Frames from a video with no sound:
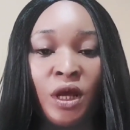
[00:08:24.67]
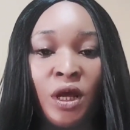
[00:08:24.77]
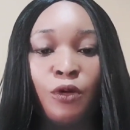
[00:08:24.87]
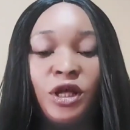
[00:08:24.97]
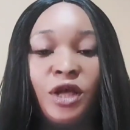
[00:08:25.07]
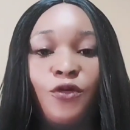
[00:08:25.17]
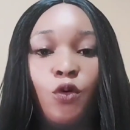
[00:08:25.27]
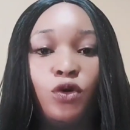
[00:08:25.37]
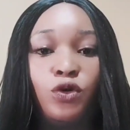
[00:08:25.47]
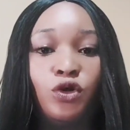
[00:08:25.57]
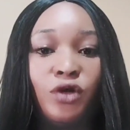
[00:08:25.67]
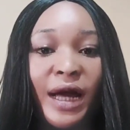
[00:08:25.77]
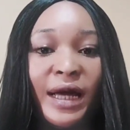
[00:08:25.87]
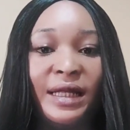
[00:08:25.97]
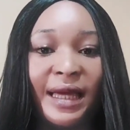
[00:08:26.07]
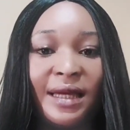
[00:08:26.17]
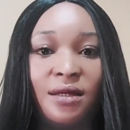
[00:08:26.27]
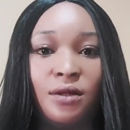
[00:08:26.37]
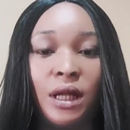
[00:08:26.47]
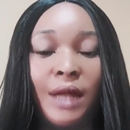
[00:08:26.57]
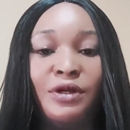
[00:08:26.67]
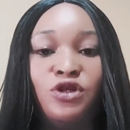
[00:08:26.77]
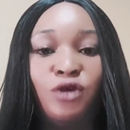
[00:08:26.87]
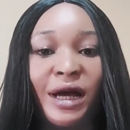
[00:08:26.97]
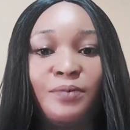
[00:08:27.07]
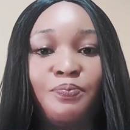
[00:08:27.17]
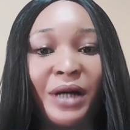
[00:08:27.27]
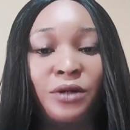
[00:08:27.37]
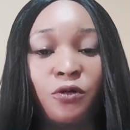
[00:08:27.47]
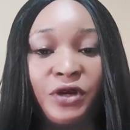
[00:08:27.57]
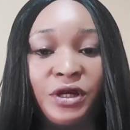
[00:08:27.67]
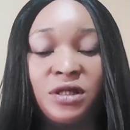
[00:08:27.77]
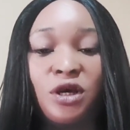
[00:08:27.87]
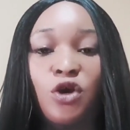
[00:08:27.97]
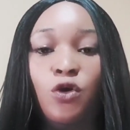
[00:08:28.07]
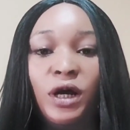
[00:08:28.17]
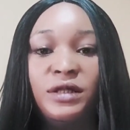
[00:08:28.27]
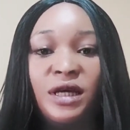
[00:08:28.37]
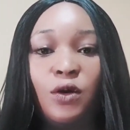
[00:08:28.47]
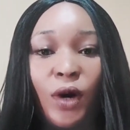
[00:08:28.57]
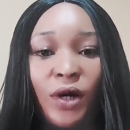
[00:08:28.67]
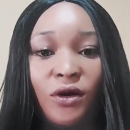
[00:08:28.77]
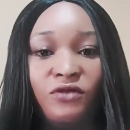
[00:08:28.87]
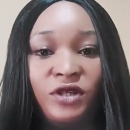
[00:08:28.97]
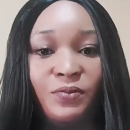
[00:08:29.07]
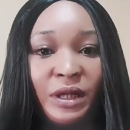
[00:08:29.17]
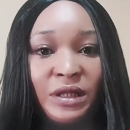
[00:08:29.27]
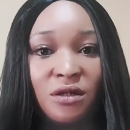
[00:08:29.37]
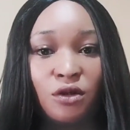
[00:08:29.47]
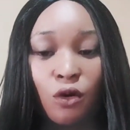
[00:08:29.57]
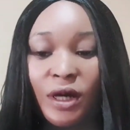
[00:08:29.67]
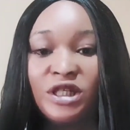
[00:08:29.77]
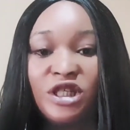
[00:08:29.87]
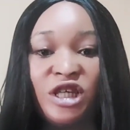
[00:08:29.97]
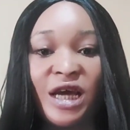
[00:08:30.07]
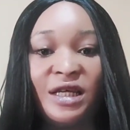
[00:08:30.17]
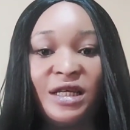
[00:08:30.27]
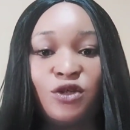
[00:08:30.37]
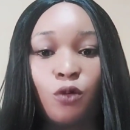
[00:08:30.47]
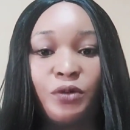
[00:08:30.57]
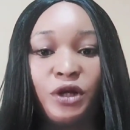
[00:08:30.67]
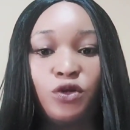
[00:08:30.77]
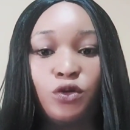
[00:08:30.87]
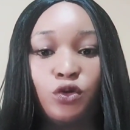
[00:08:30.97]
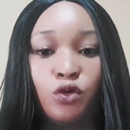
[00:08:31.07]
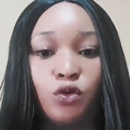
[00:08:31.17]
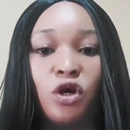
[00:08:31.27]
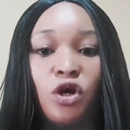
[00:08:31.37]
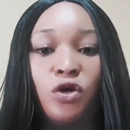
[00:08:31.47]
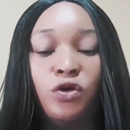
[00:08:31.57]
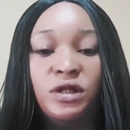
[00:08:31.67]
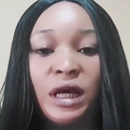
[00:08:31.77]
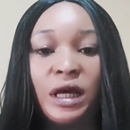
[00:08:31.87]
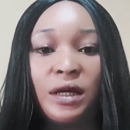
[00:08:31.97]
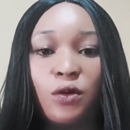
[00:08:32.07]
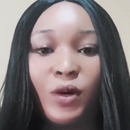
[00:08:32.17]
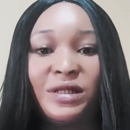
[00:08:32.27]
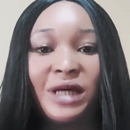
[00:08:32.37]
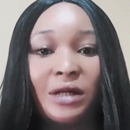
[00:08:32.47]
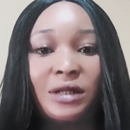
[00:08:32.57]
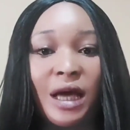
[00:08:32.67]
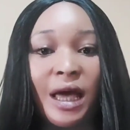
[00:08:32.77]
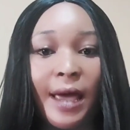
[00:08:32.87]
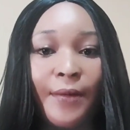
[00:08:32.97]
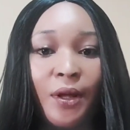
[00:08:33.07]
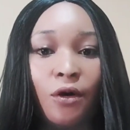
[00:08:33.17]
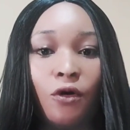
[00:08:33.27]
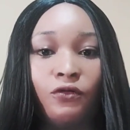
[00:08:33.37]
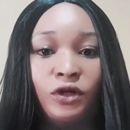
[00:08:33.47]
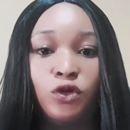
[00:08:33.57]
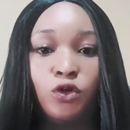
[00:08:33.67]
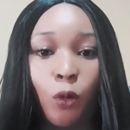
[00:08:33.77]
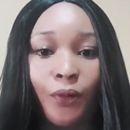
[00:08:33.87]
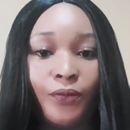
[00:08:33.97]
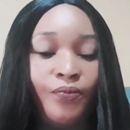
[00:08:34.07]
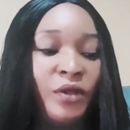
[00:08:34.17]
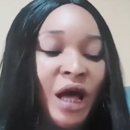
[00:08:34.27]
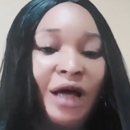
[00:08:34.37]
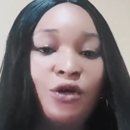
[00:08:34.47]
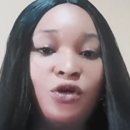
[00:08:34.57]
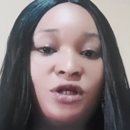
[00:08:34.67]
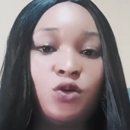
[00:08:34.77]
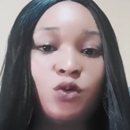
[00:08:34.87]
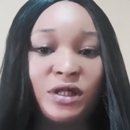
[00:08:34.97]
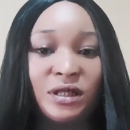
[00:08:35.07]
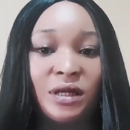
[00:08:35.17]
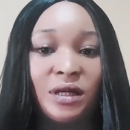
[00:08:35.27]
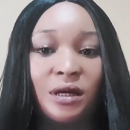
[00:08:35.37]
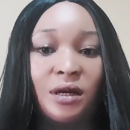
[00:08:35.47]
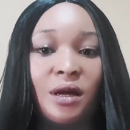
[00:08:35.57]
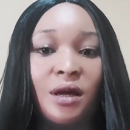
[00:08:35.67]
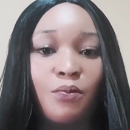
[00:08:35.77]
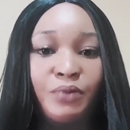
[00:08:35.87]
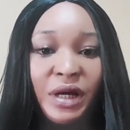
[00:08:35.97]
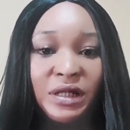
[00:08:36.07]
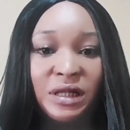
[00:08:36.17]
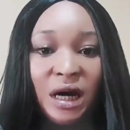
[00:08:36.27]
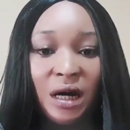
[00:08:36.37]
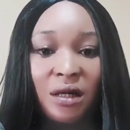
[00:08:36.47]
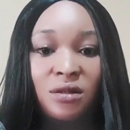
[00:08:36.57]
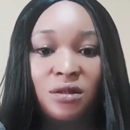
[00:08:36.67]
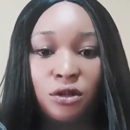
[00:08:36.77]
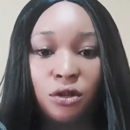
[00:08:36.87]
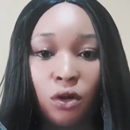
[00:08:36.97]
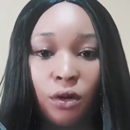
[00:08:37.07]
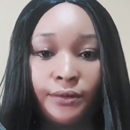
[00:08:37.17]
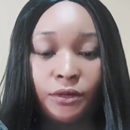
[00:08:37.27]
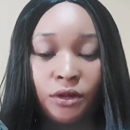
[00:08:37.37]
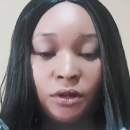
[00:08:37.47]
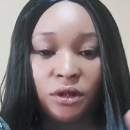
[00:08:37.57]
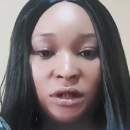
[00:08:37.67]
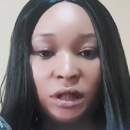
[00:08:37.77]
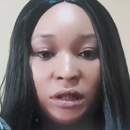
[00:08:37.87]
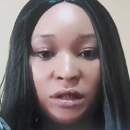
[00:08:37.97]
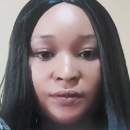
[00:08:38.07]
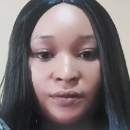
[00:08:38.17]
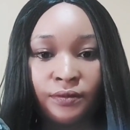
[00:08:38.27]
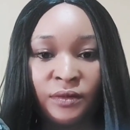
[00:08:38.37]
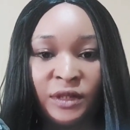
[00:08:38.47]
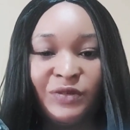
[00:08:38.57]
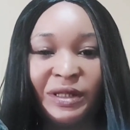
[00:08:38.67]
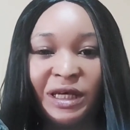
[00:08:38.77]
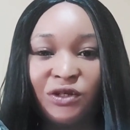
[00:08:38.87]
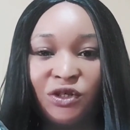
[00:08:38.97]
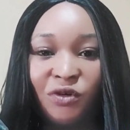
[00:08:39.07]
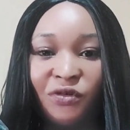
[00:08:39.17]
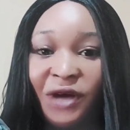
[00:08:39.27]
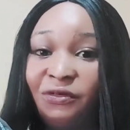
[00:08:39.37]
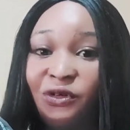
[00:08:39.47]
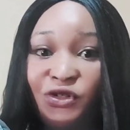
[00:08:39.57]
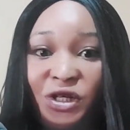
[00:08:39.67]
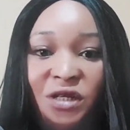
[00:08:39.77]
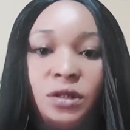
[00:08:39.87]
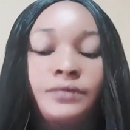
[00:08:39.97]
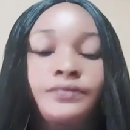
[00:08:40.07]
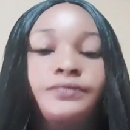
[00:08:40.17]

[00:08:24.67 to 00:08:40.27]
But if you want to try it, like, let me try part of it, you can take 1 of this better soap and share this soap into 2. You take 1000 ml of this soap and use it with the better soap. Use it. This better soap should be 500 naira.